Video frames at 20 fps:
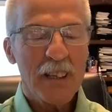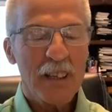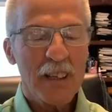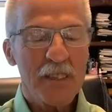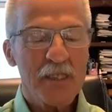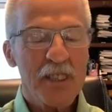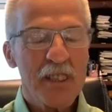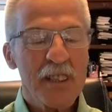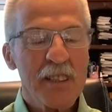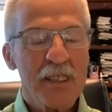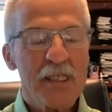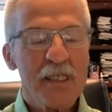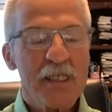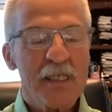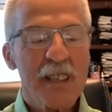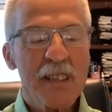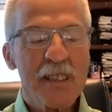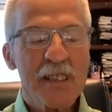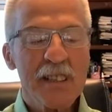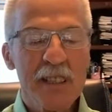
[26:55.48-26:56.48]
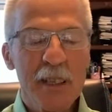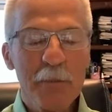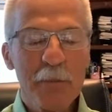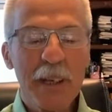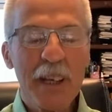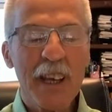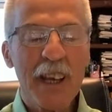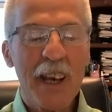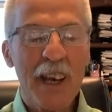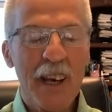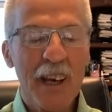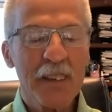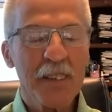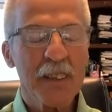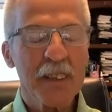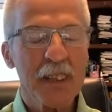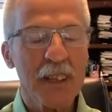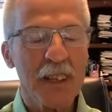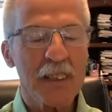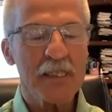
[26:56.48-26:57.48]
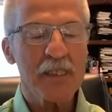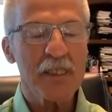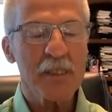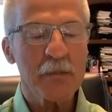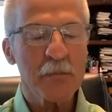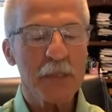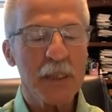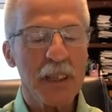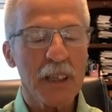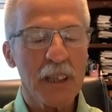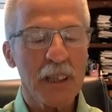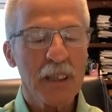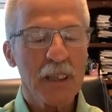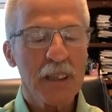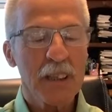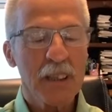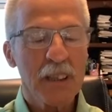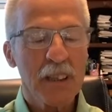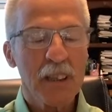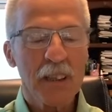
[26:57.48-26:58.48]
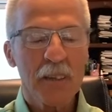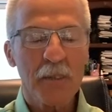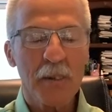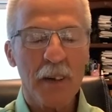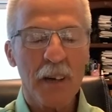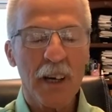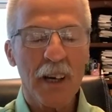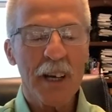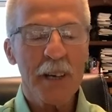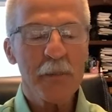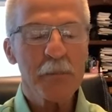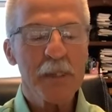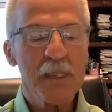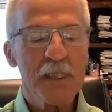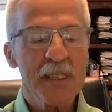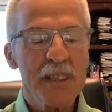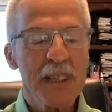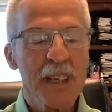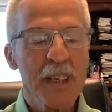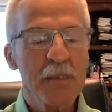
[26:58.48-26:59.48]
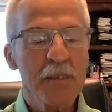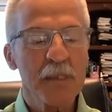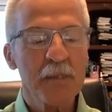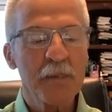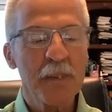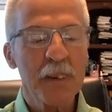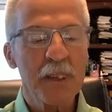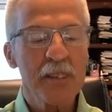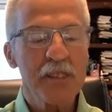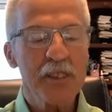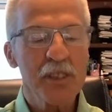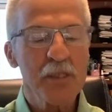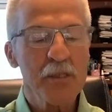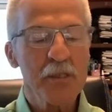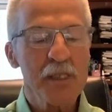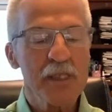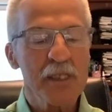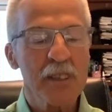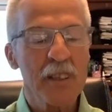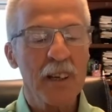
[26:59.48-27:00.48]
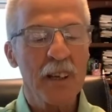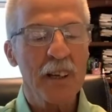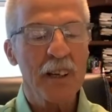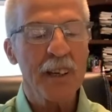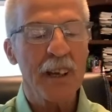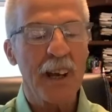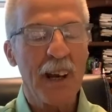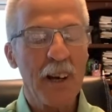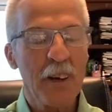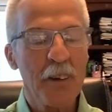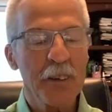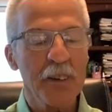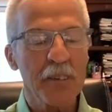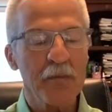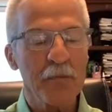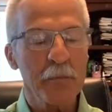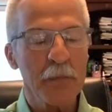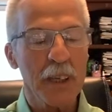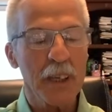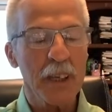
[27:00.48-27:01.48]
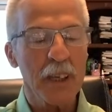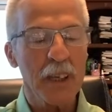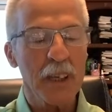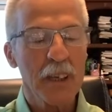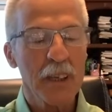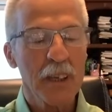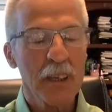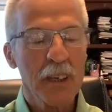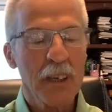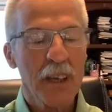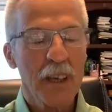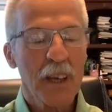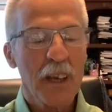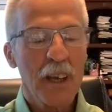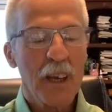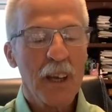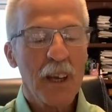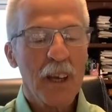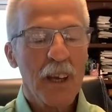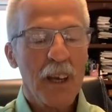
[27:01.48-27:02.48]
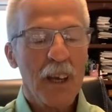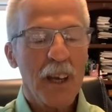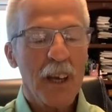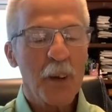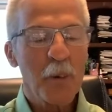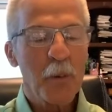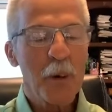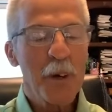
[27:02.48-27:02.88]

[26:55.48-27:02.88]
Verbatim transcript: And Jesus said, Somebody hath touched me, for I perceive that virtue is gone out of me. And